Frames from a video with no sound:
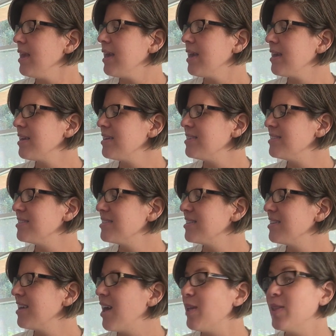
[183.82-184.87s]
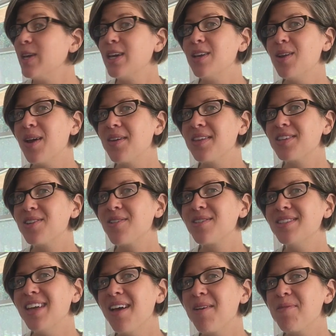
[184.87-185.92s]
And I'll let you know how that
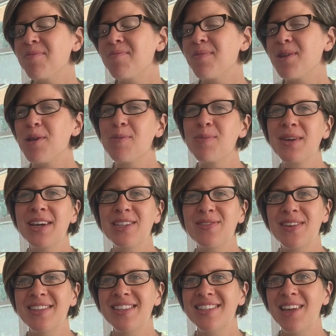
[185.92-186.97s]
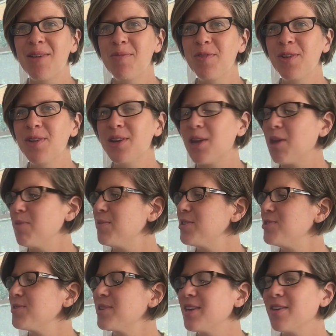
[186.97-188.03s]
turns out. But I hope you guys found this helpful, and I hope
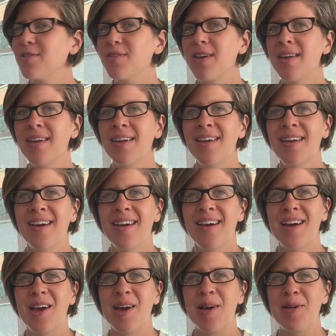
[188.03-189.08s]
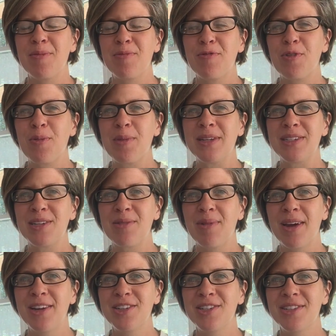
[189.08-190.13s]
that you'll give fermented
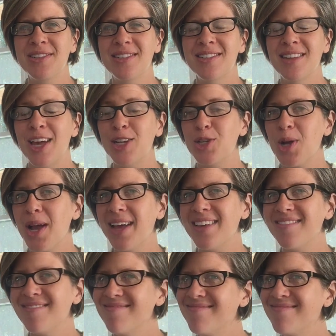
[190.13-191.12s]
radishes a try.